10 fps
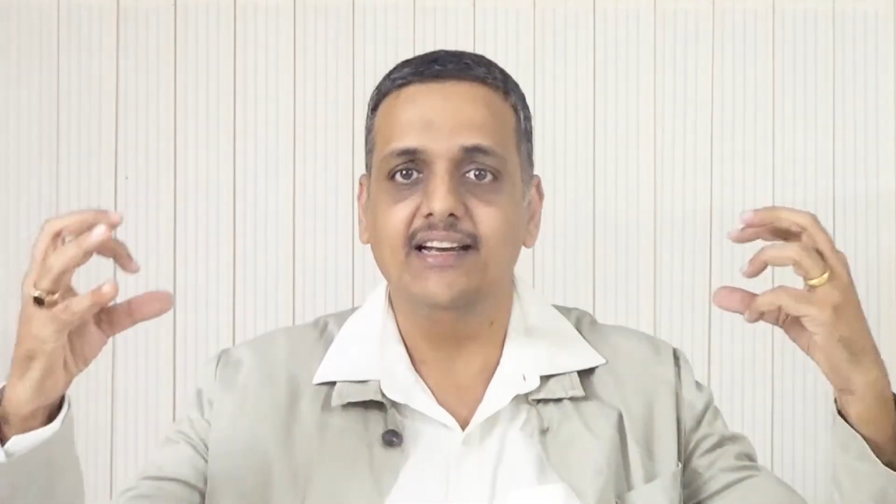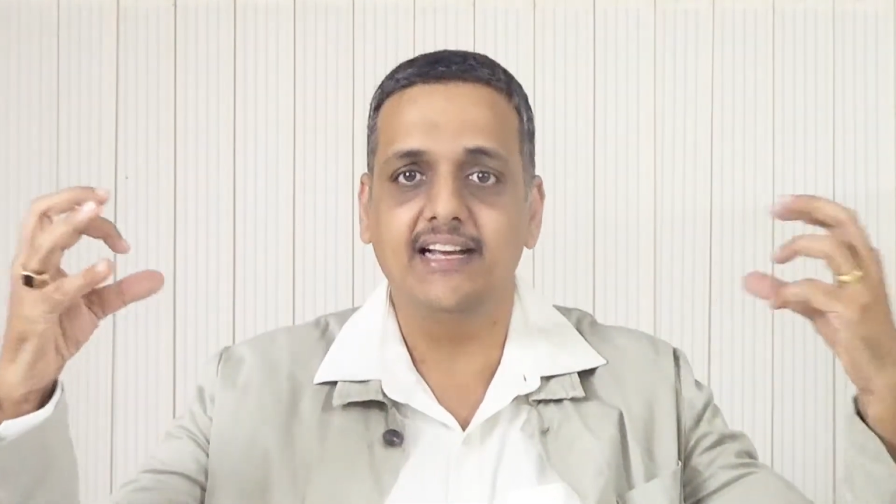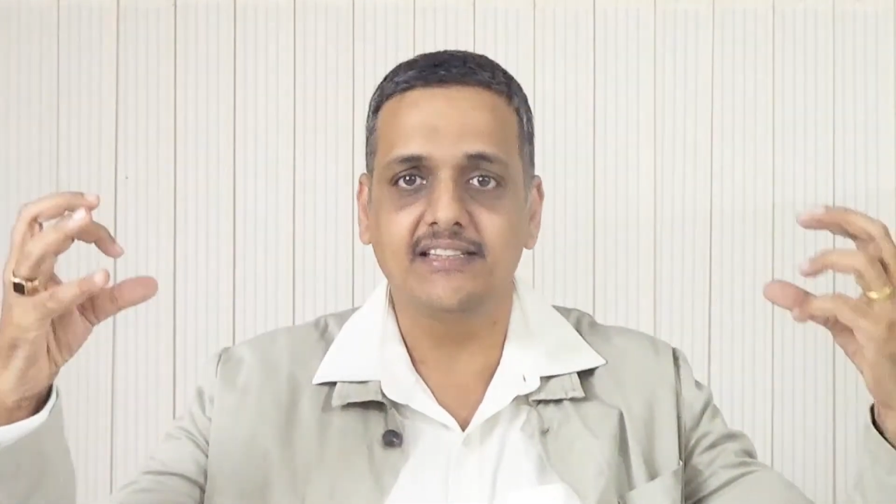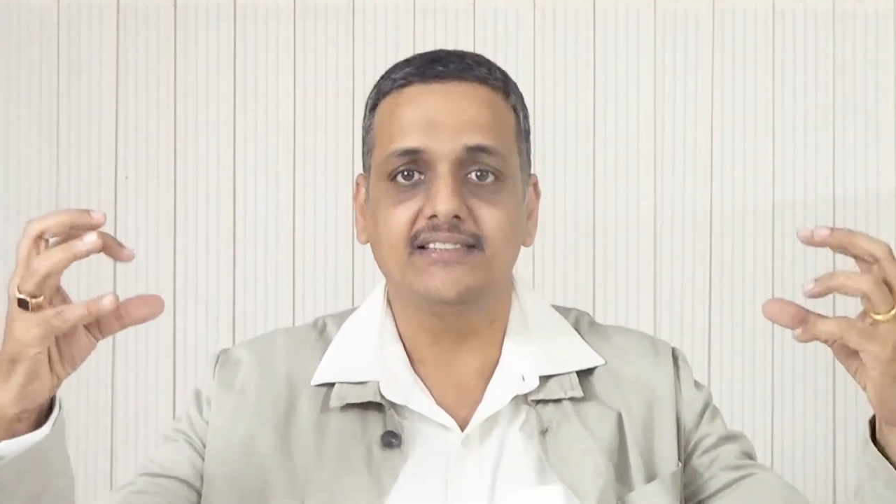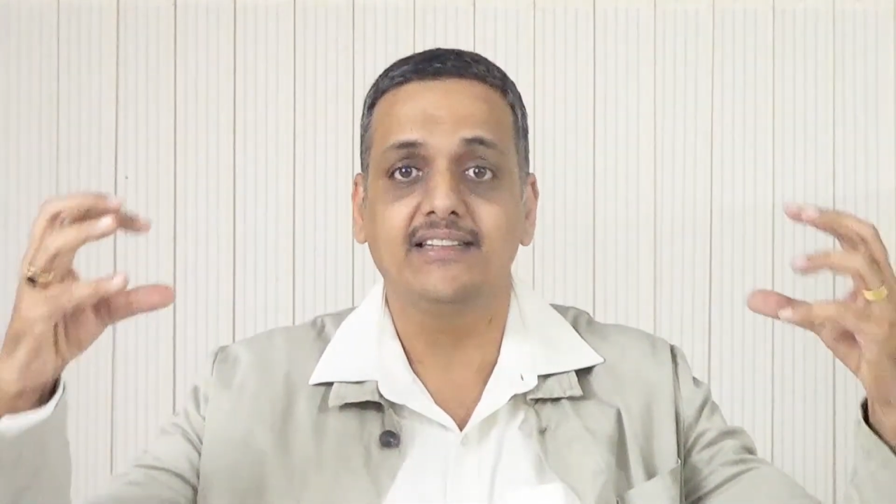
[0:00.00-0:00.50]

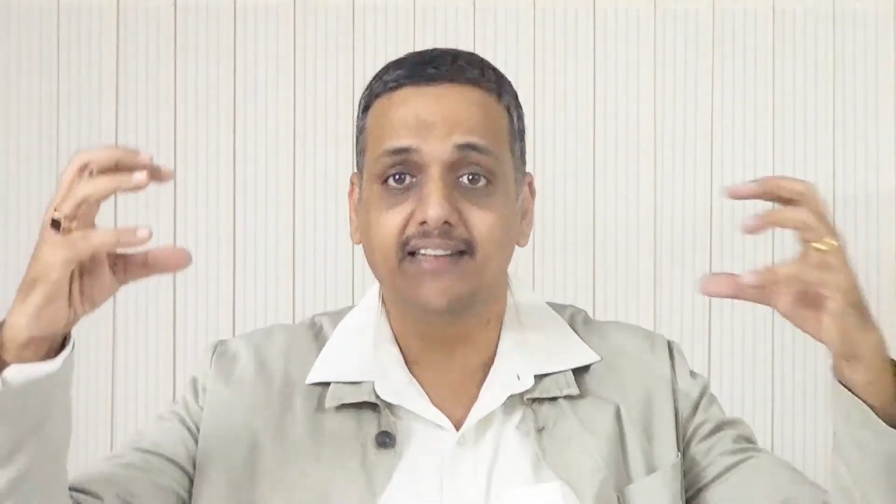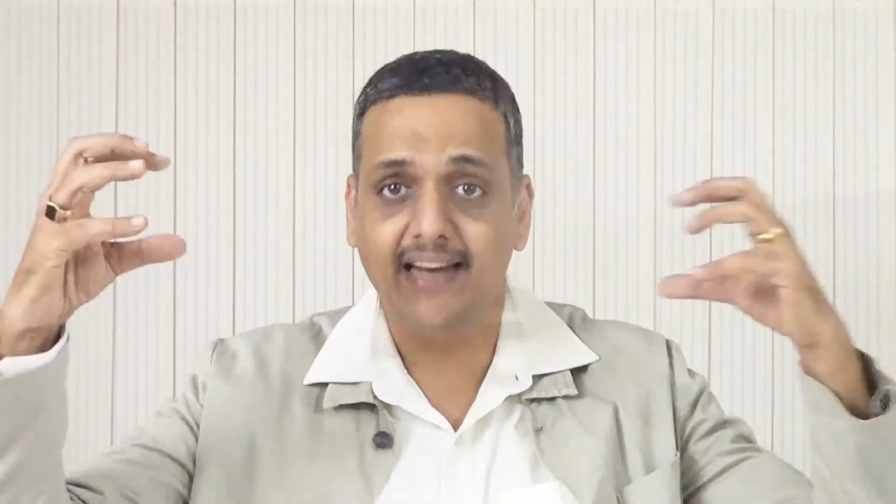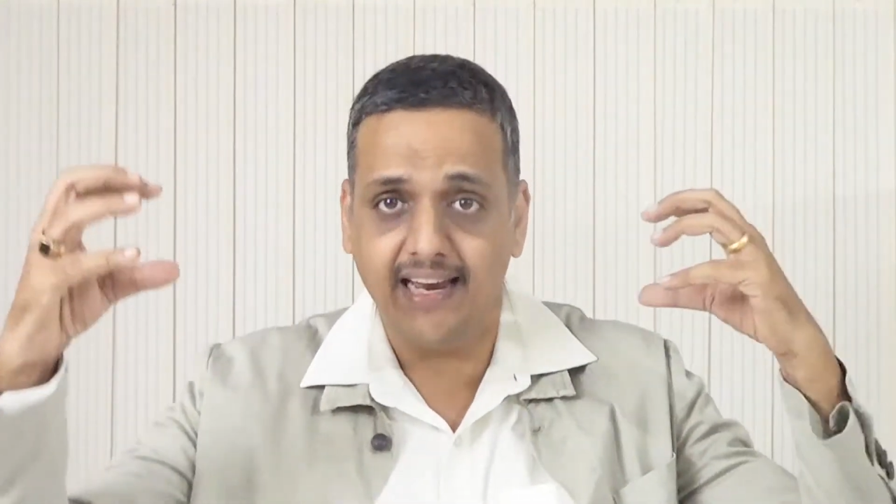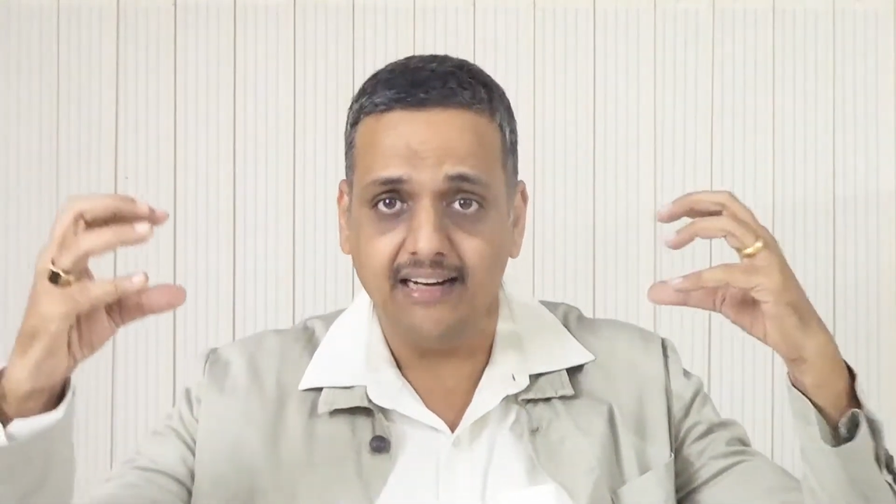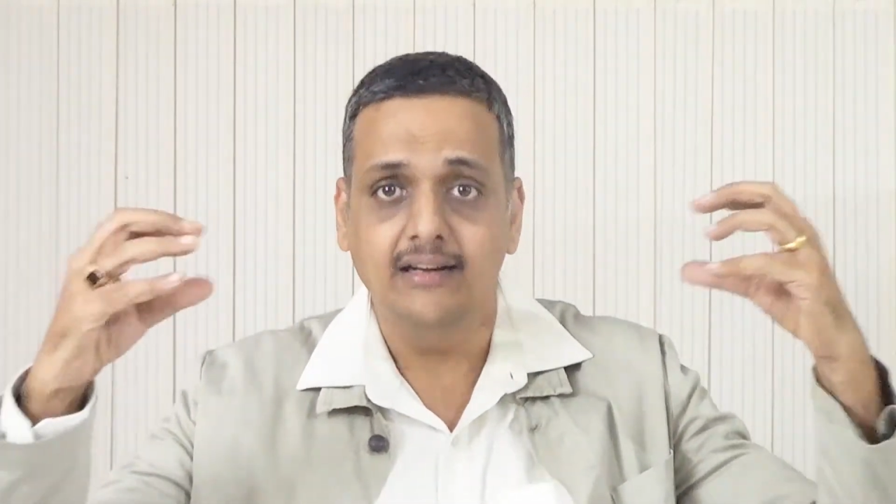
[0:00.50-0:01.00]
exit
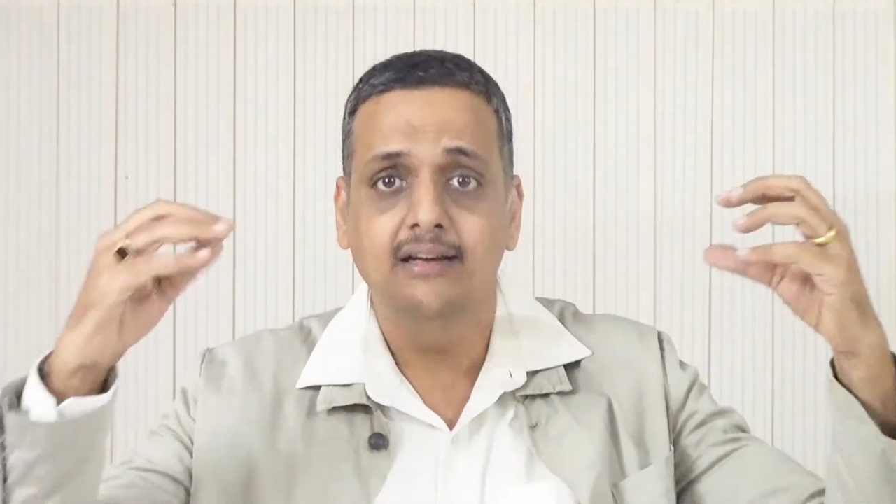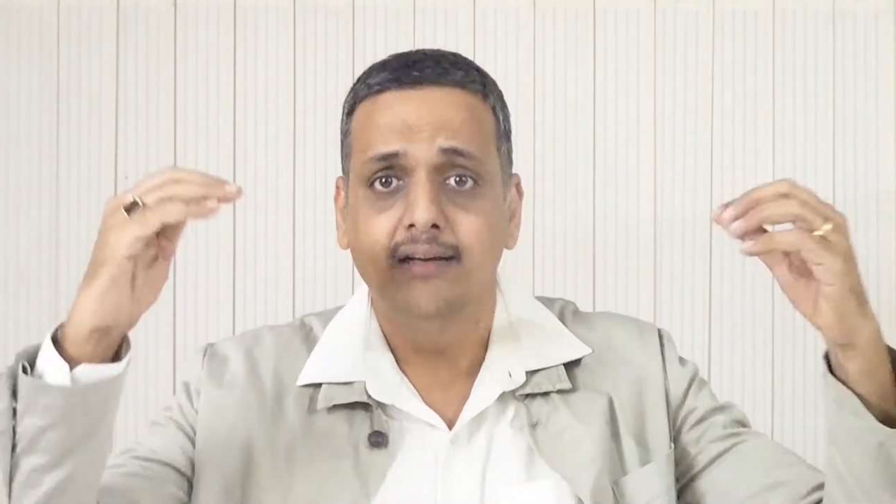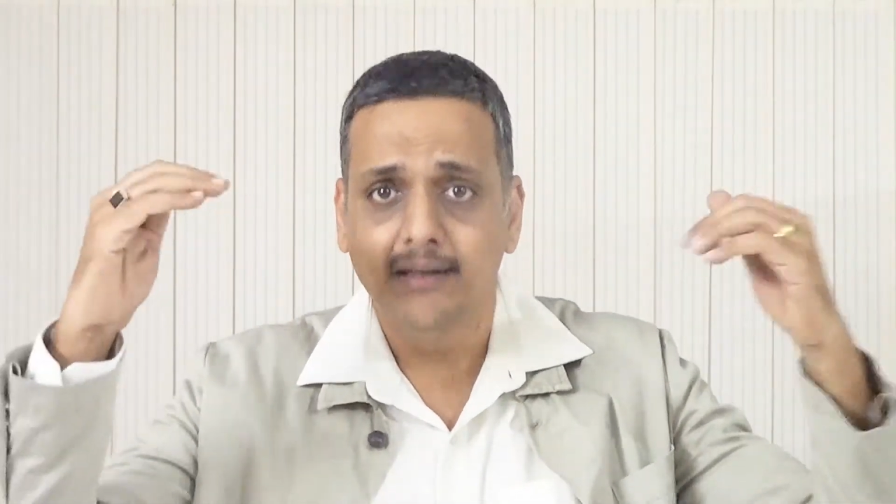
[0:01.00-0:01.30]
again,